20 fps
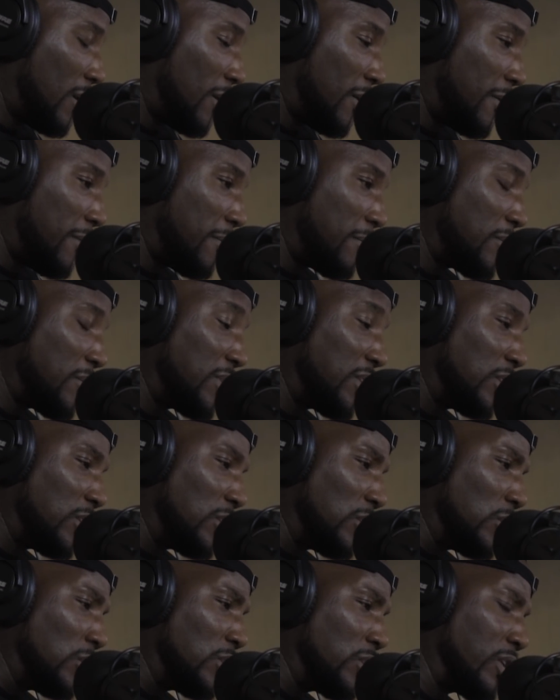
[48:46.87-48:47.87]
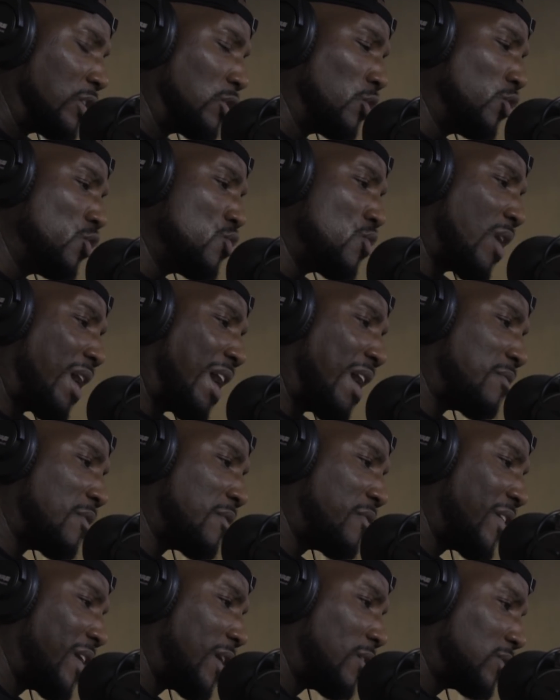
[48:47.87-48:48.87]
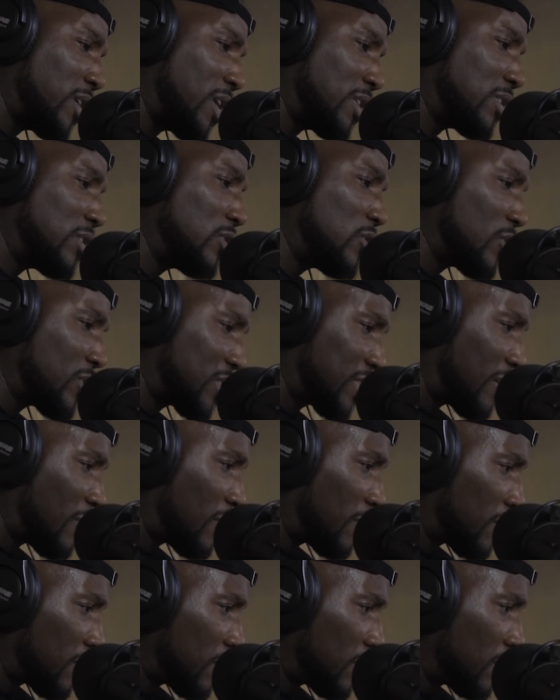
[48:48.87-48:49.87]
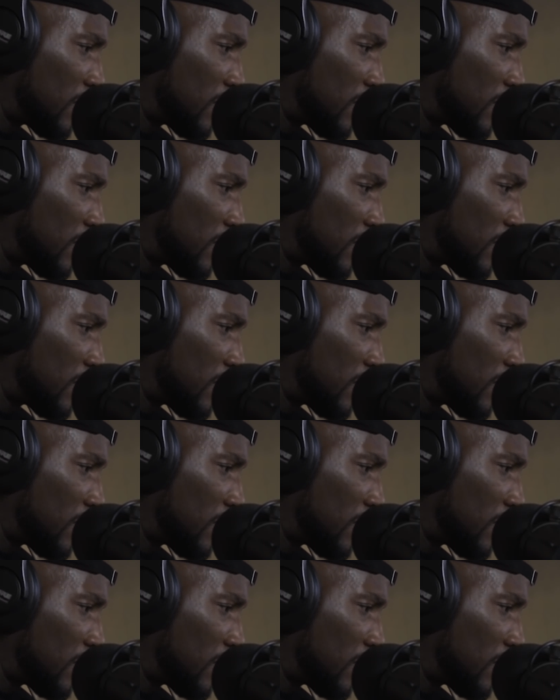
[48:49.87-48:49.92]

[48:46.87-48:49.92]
Um, do you have a foundation yourself?